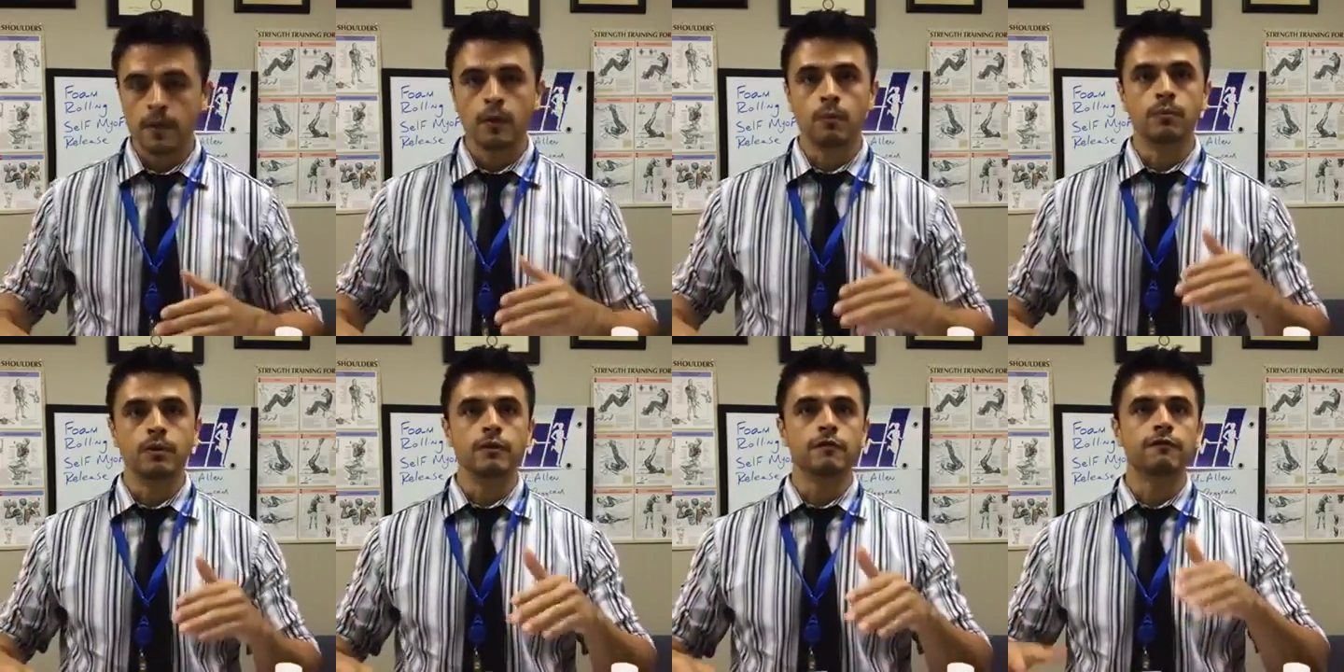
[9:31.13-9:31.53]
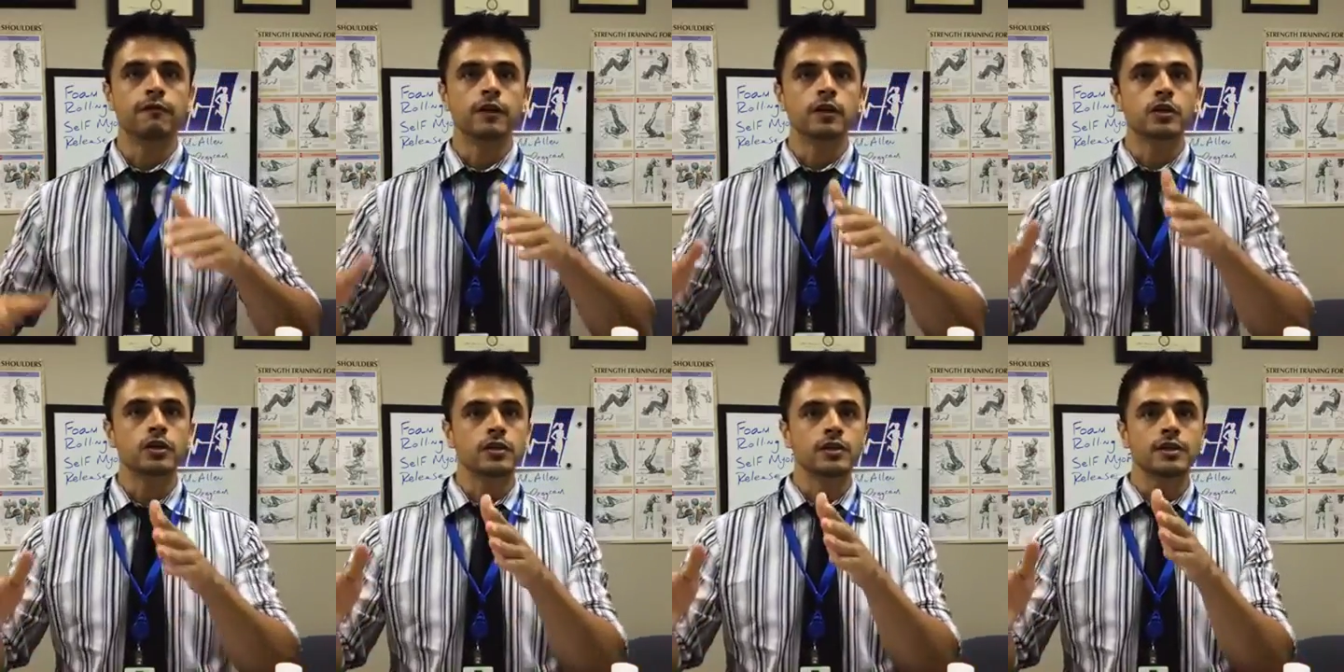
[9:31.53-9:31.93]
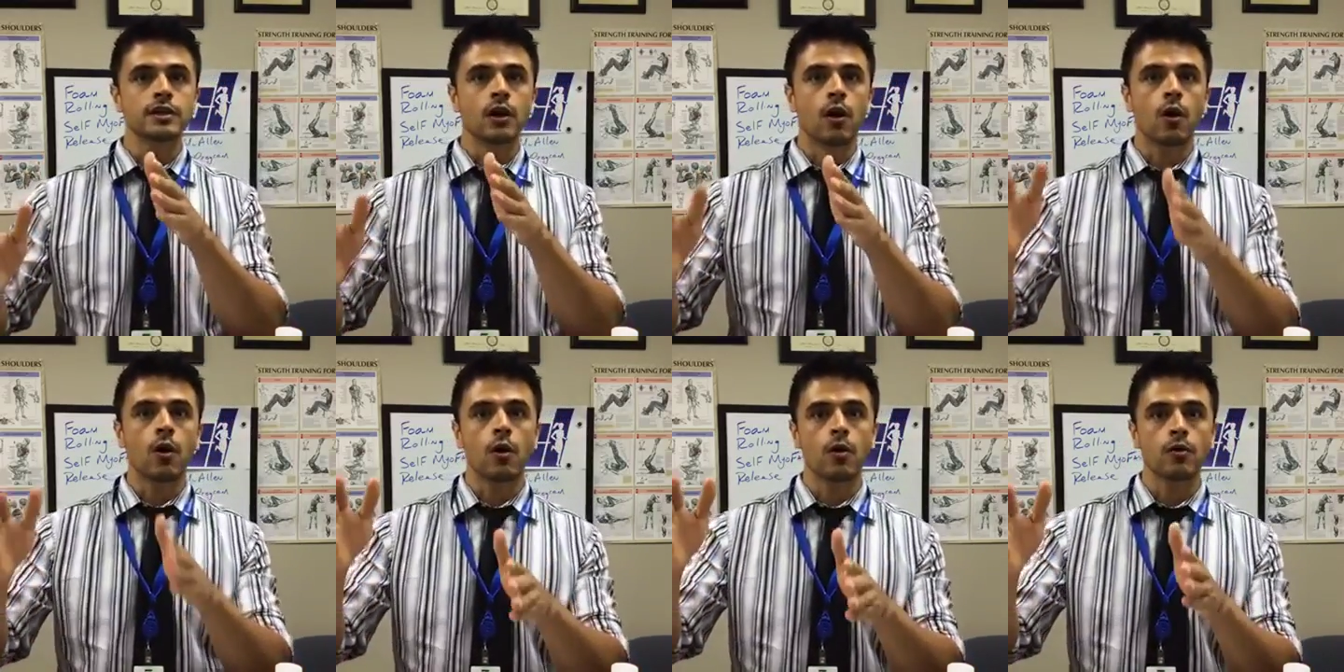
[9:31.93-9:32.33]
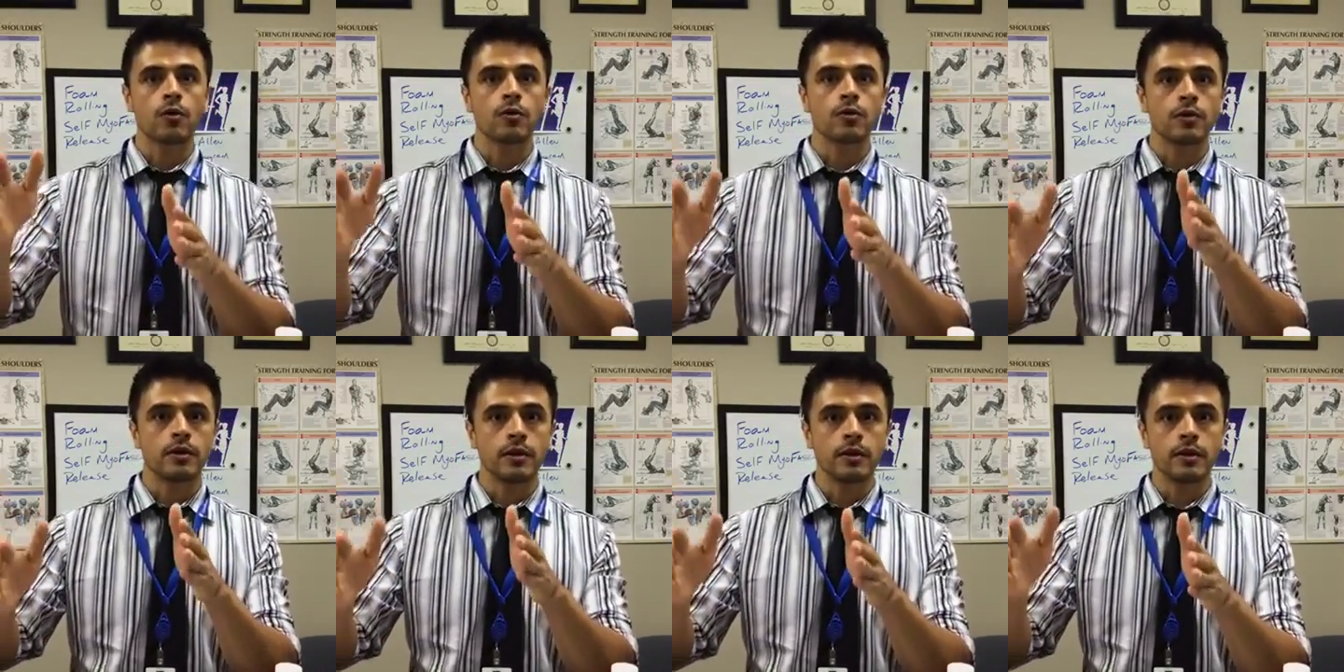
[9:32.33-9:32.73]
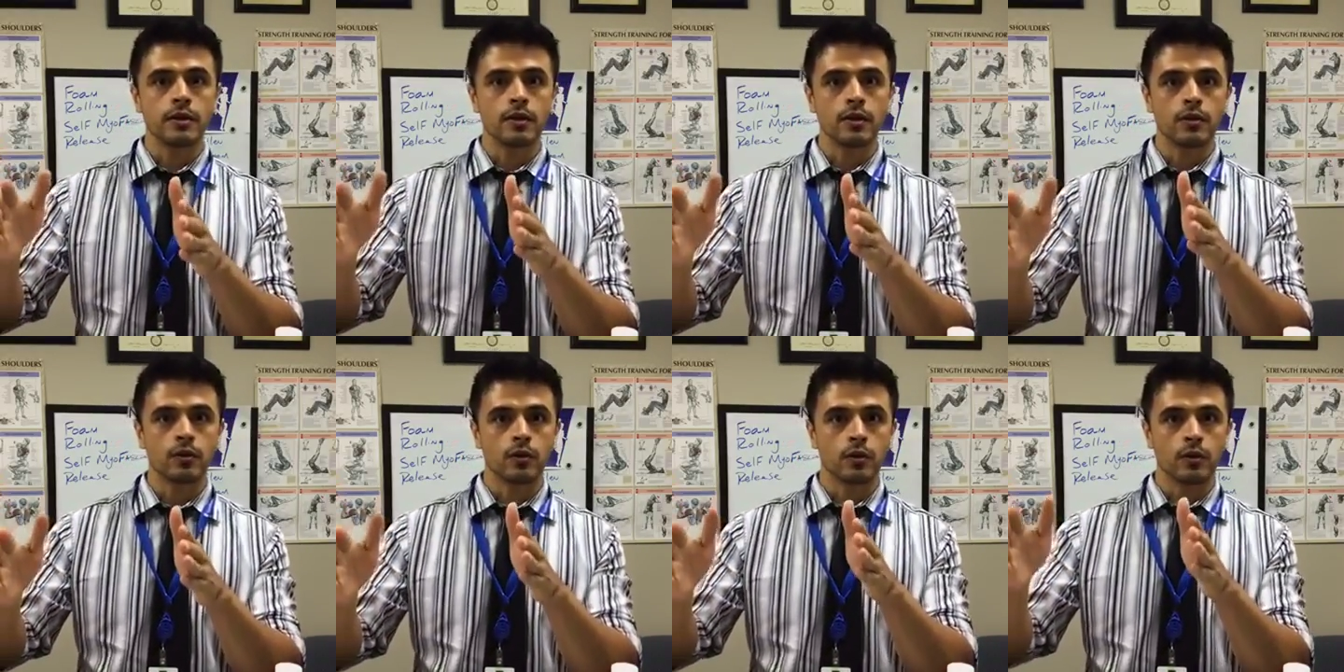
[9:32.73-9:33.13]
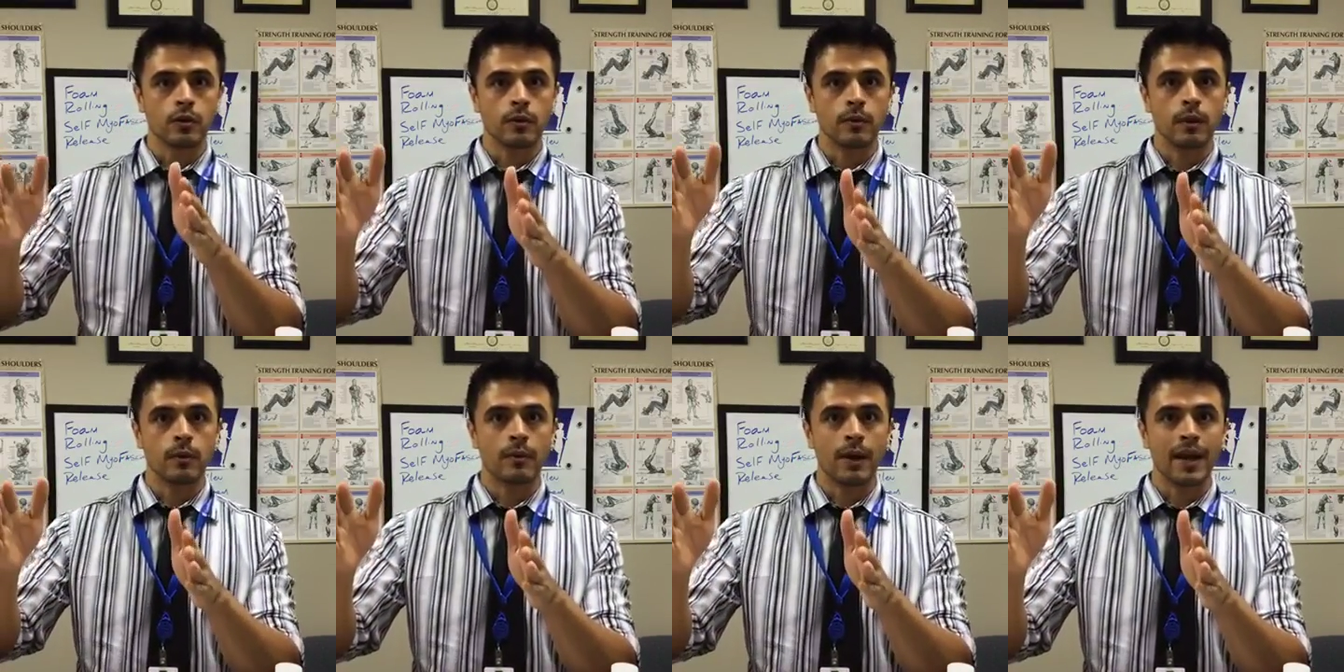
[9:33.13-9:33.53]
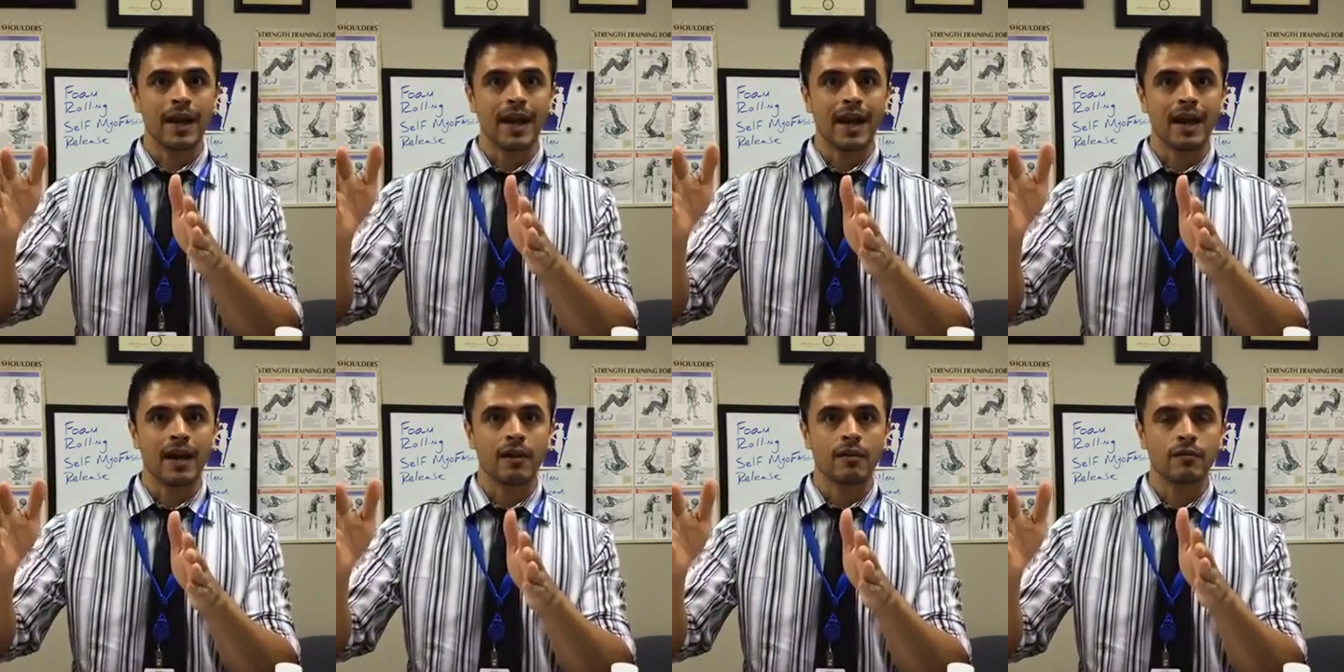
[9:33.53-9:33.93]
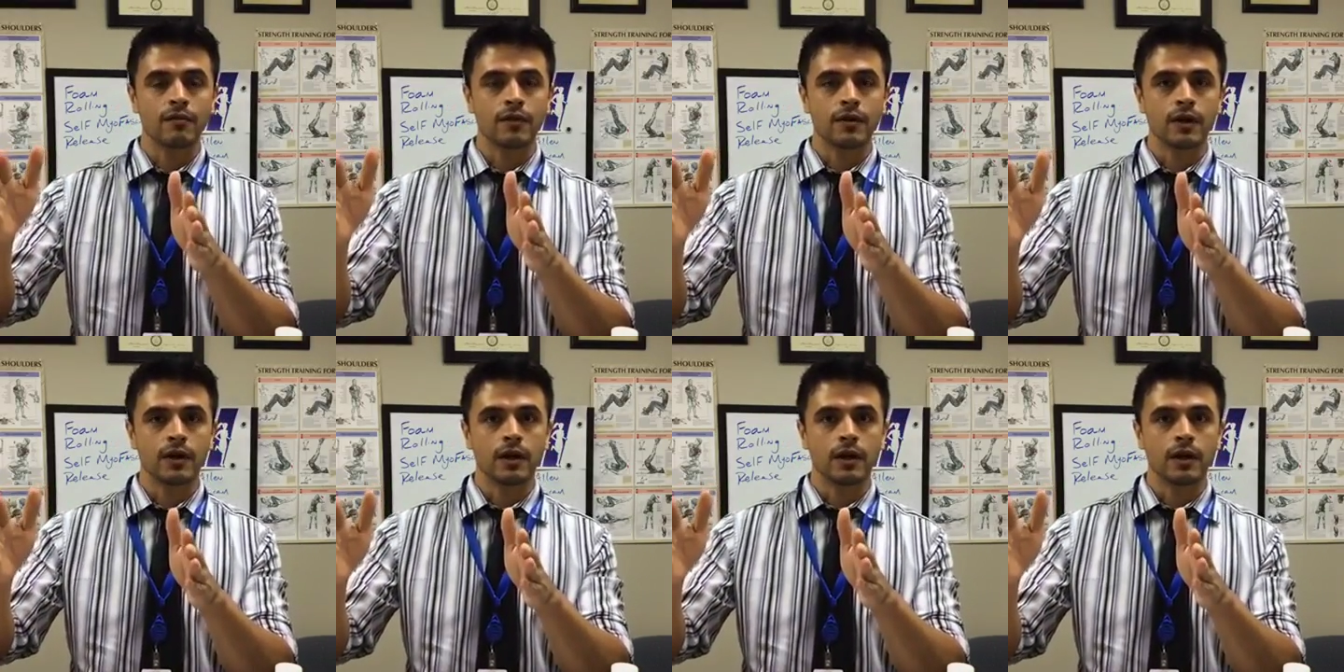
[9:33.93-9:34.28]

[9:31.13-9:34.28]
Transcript: be functioning harder than the other, or it might have